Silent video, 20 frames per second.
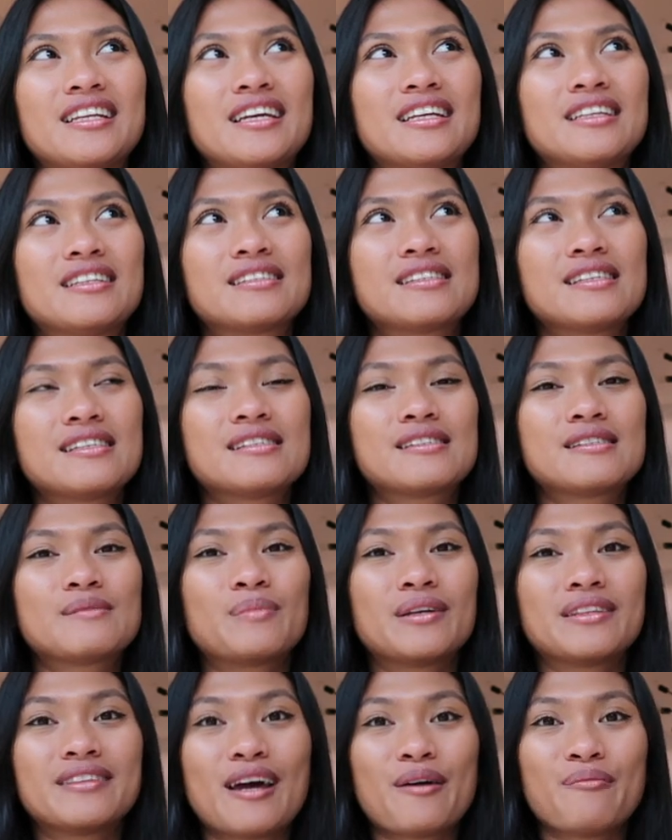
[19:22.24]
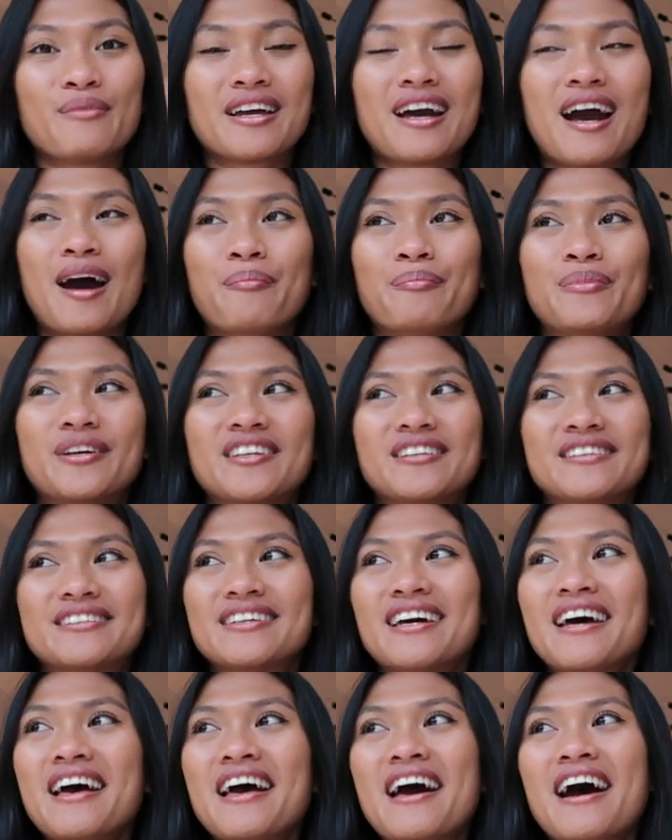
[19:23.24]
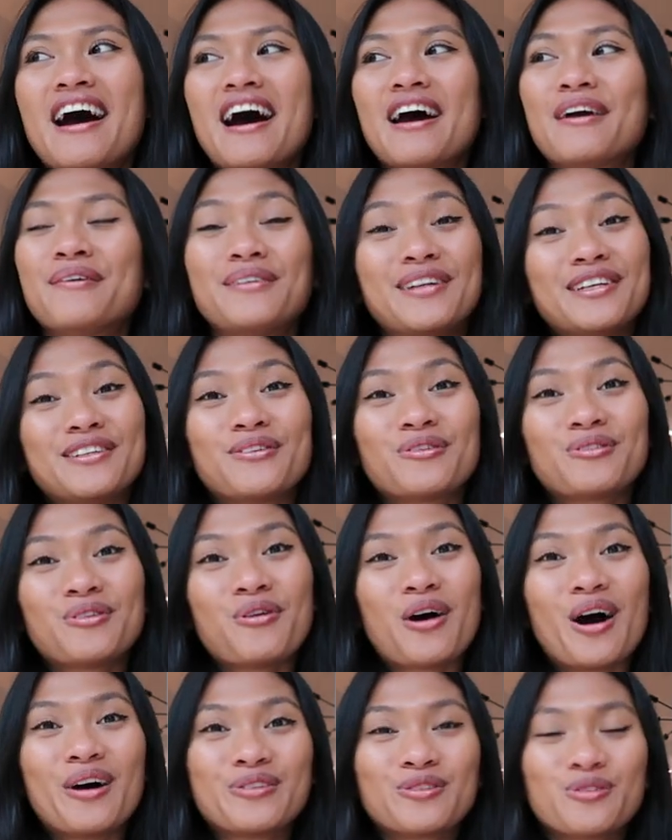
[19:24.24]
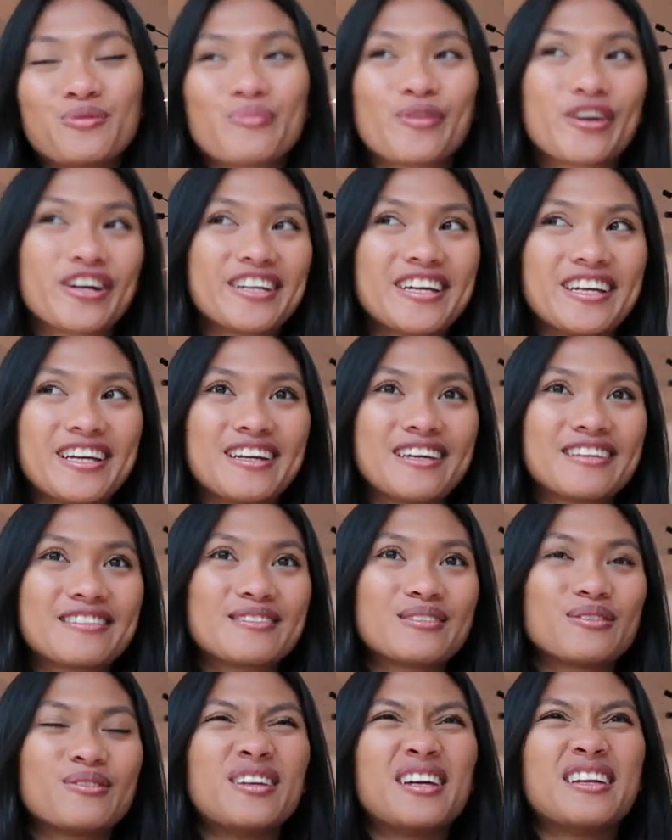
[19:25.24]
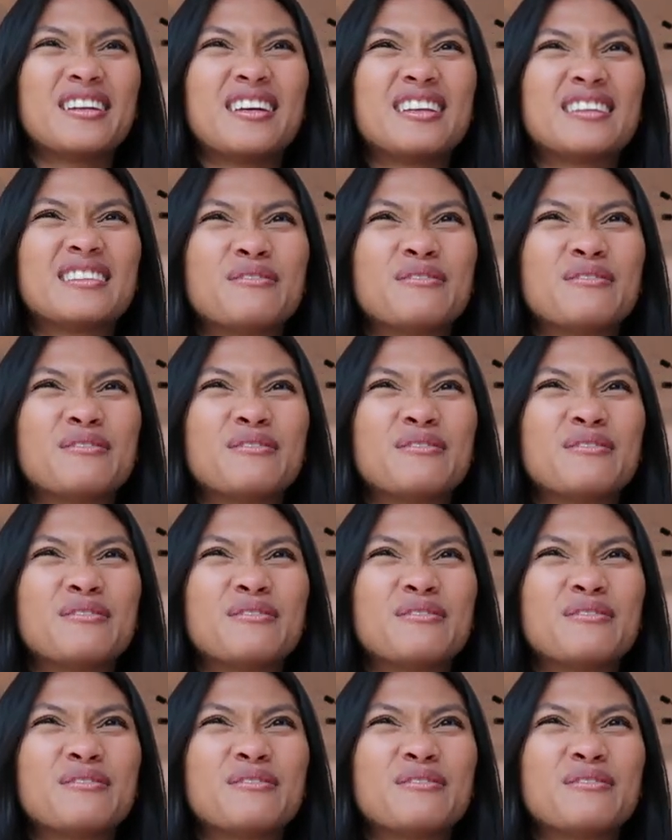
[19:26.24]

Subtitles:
then since pandemic happened, I really don't know how to market it. So then it